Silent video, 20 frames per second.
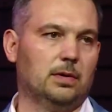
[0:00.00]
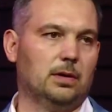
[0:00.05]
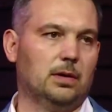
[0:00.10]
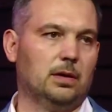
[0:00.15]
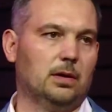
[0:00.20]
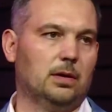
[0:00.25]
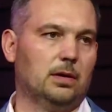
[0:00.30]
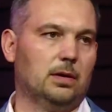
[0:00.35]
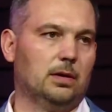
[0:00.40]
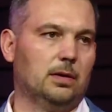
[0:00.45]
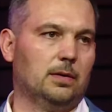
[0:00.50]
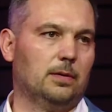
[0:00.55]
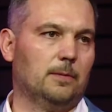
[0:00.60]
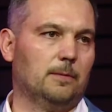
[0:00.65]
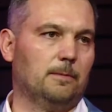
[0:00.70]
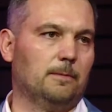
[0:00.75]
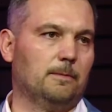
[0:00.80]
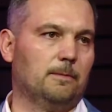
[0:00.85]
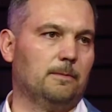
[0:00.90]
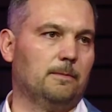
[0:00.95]

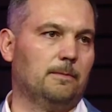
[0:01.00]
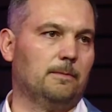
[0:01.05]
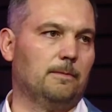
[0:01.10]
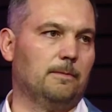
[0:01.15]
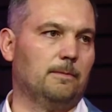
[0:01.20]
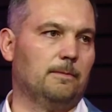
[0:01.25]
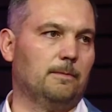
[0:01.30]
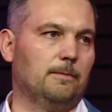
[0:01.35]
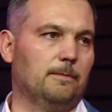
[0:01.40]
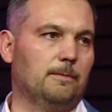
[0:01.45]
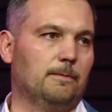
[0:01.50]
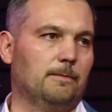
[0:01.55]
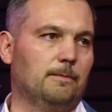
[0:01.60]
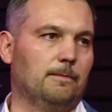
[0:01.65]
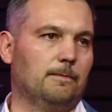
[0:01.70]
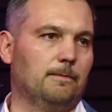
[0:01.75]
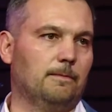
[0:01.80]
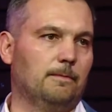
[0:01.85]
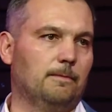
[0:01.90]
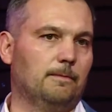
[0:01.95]

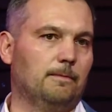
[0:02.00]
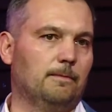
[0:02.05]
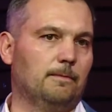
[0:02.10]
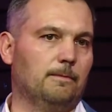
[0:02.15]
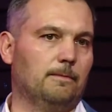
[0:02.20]
Nobody speaks.